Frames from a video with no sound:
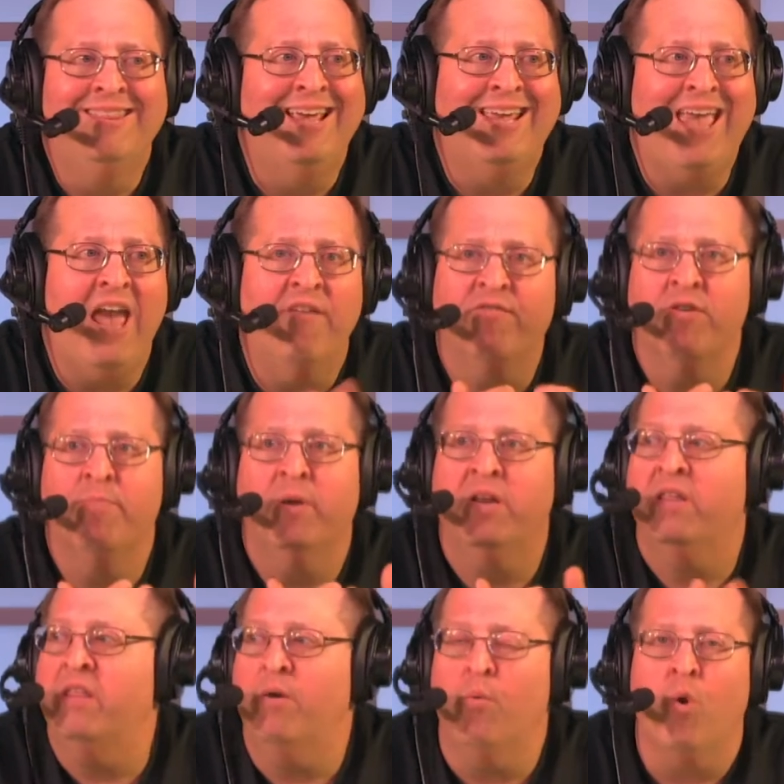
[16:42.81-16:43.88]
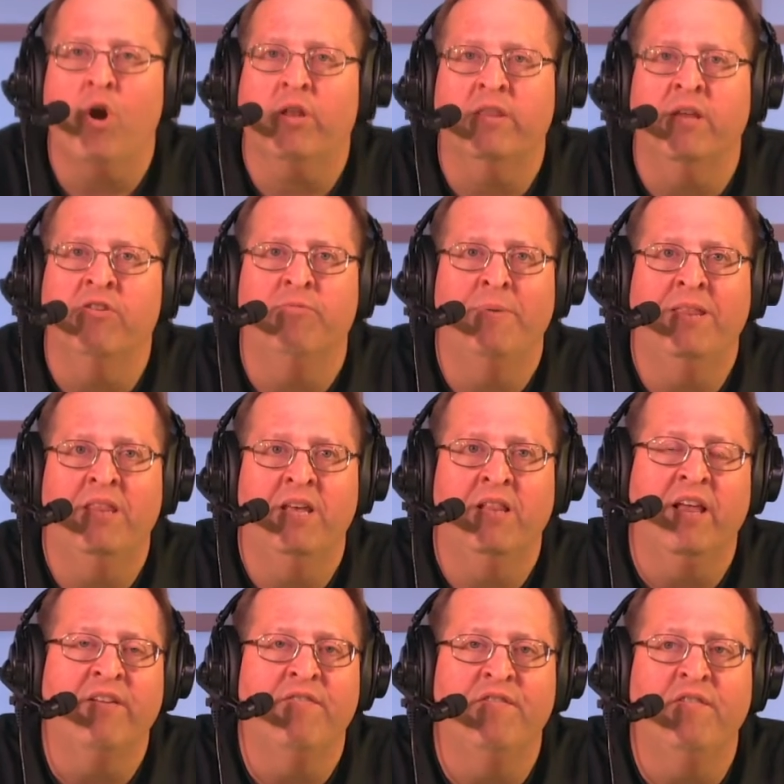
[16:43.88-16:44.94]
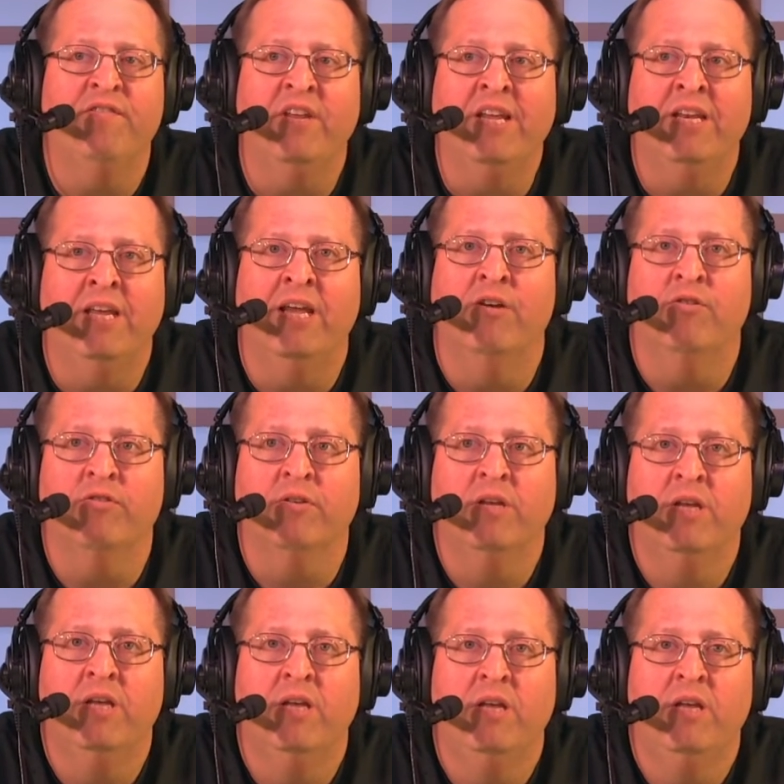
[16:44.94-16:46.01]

Like everybody that worked there has been there like 15 years.